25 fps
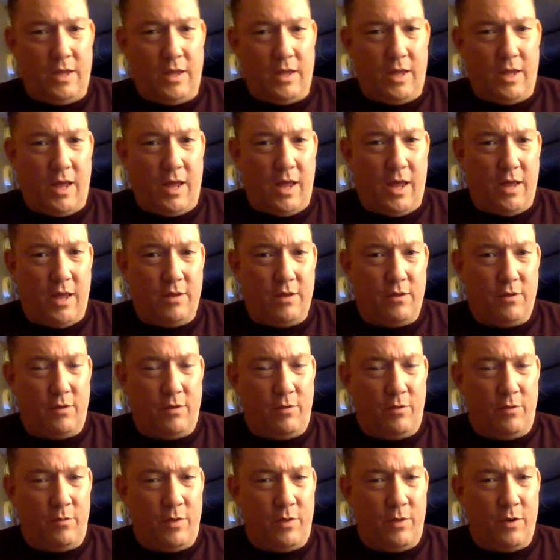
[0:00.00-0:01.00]
And
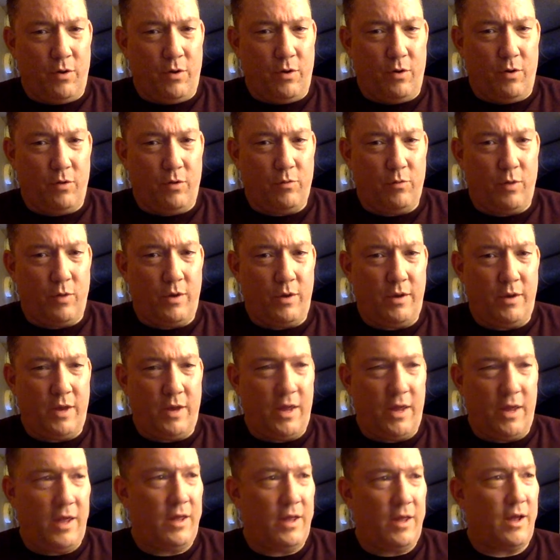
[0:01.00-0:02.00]
lo and behold, one
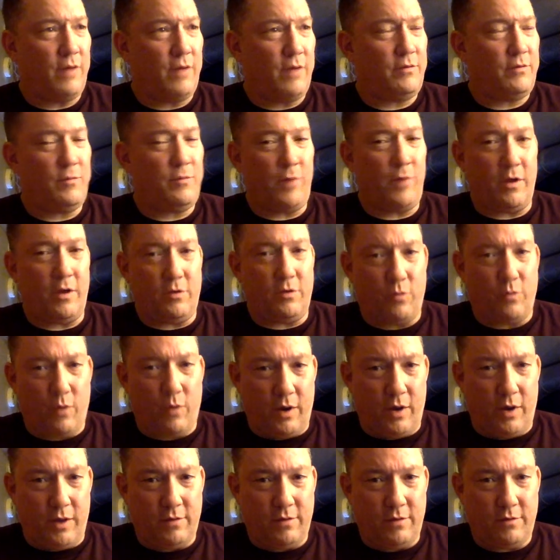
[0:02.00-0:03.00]
day, I was in my
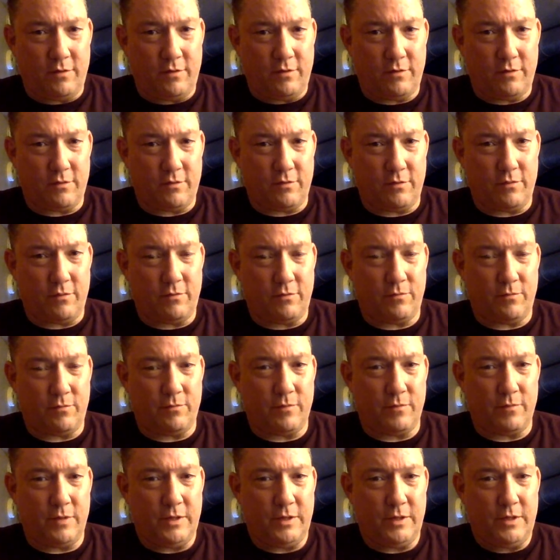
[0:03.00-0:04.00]
20s, so,
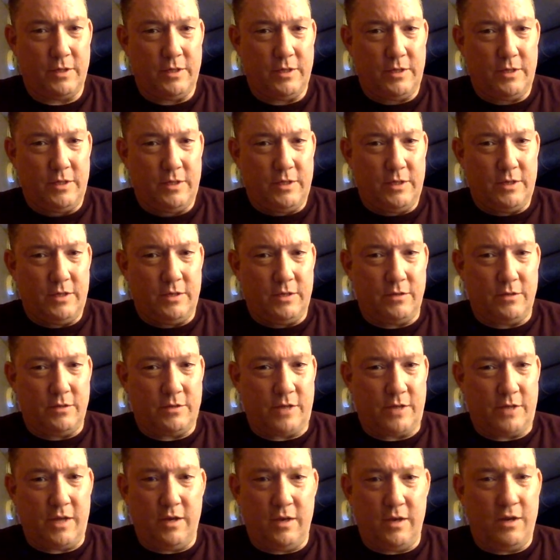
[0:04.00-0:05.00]

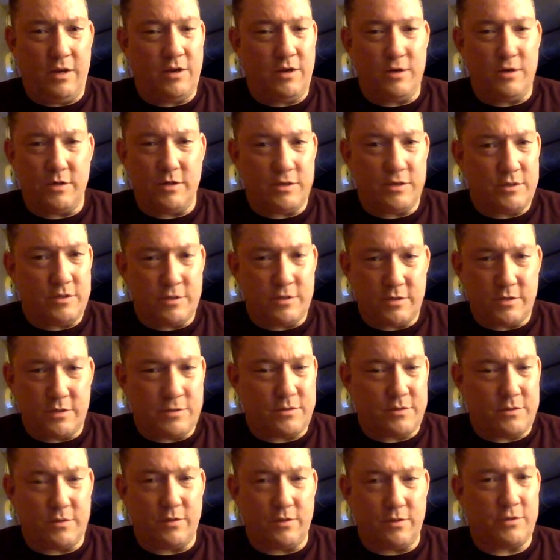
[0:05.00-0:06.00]
10
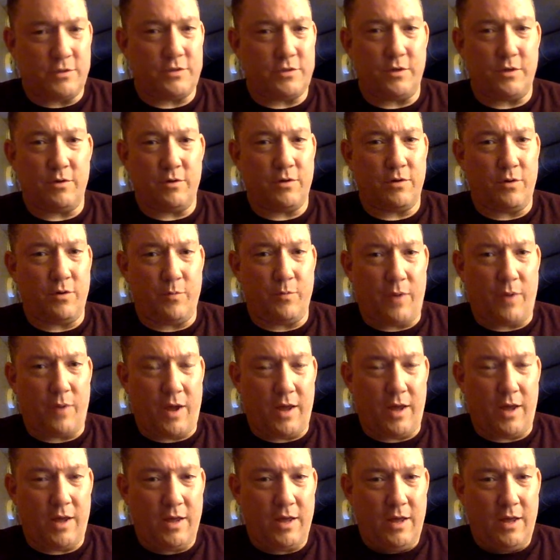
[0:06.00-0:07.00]
years or so go
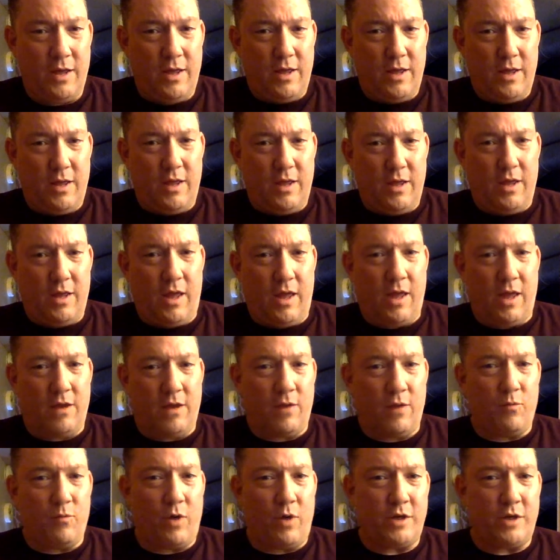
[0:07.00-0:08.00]
by, and
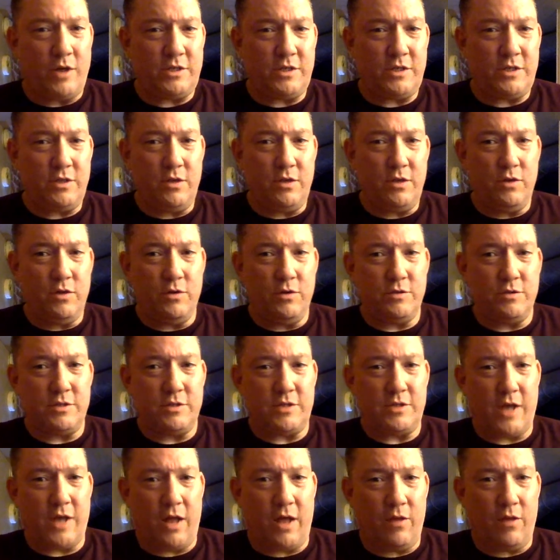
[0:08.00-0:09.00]
I'm watching the news.
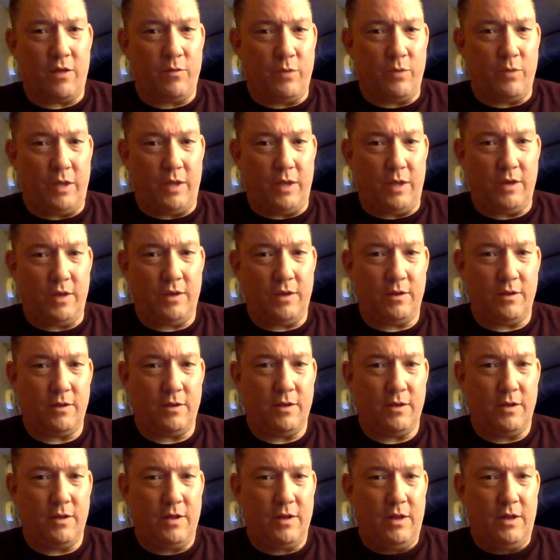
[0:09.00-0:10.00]
It's Halloween,
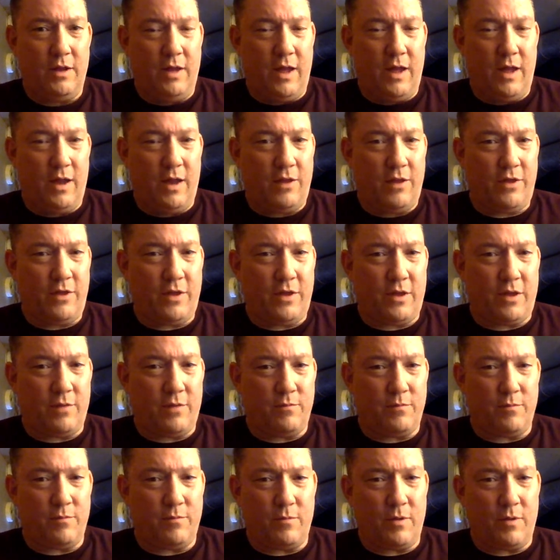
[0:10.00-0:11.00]
and I think
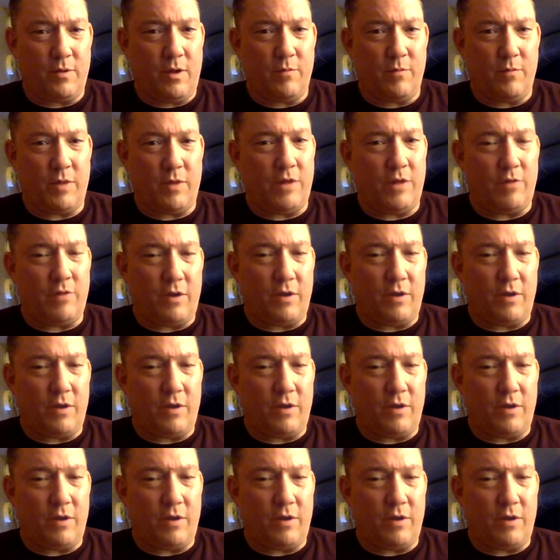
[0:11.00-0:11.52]
I'm getting ready